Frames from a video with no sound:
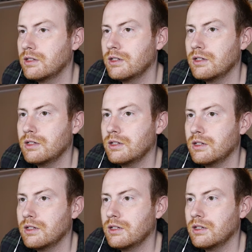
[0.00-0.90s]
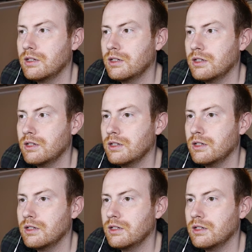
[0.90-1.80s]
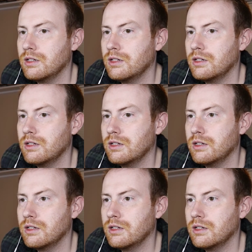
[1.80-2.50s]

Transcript: (silence)